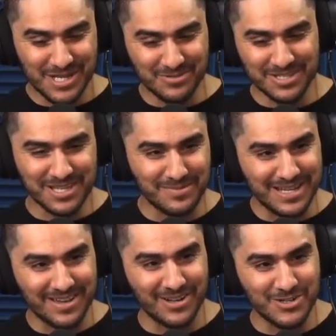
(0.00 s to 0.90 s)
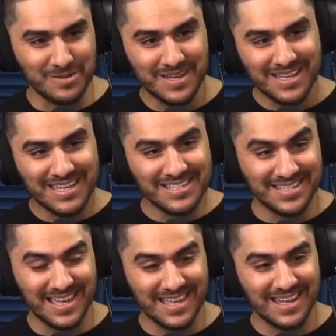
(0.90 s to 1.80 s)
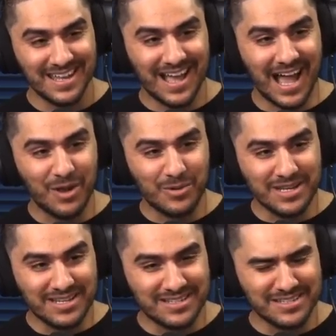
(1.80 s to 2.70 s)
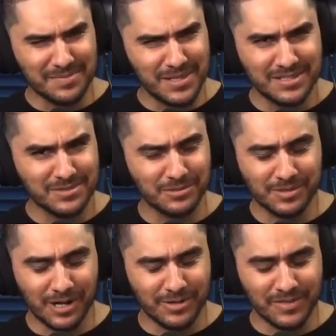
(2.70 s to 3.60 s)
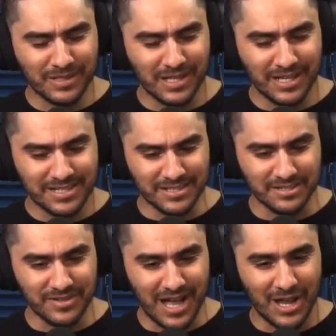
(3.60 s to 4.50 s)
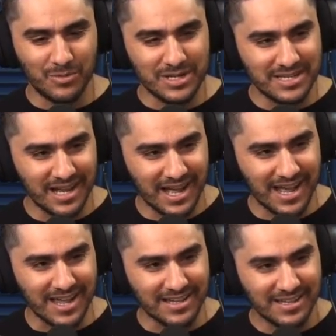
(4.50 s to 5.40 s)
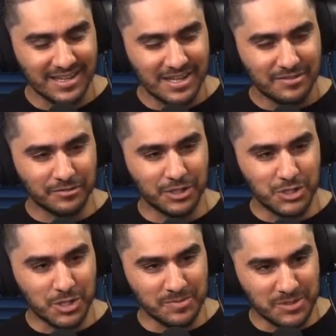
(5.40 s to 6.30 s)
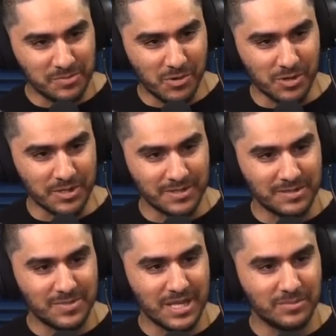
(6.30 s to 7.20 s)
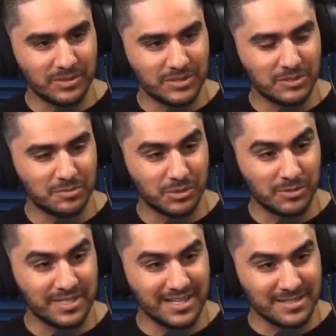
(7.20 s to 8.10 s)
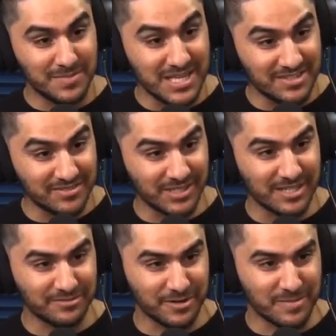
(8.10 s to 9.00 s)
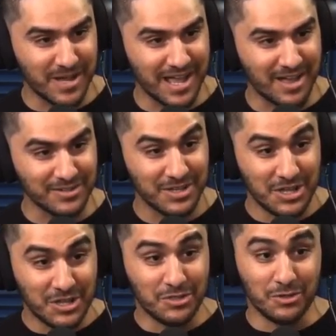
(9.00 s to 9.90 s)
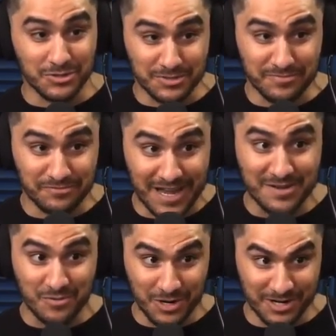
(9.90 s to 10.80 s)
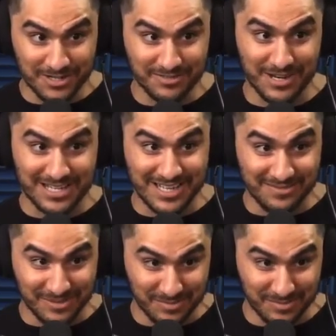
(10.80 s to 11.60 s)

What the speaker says: When he was coming down on Trump, he said, around the lines of, I would die for a Trump supporter to be able to protest peacefully in front of my house. Those are some fighting words for Antifa.